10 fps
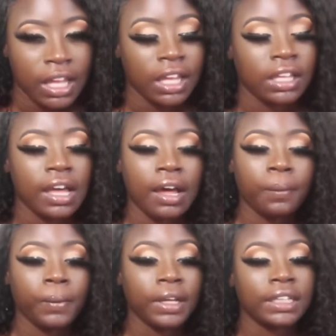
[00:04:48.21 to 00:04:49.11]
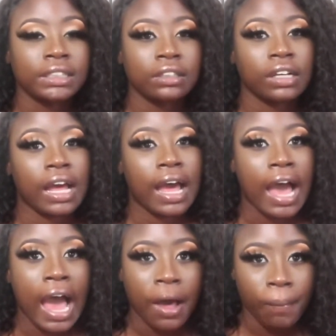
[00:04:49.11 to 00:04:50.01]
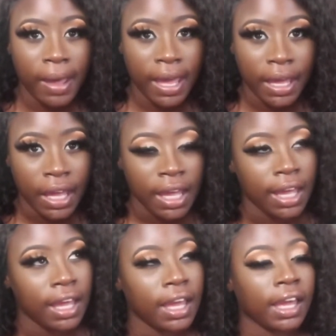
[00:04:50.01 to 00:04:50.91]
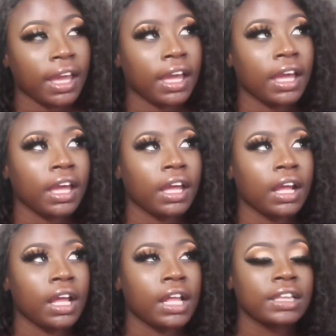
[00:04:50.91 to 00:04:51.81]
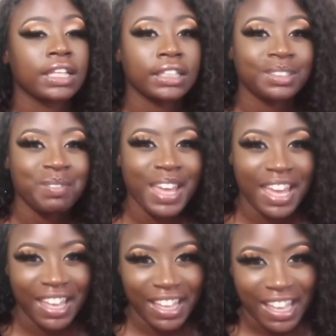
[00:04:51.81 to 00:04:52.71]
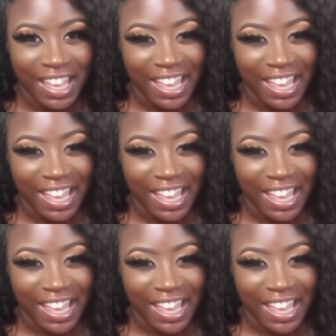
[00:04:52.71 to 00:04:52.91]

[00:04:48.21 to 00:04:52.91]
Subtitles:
Y'all, we get on the highway, and this man,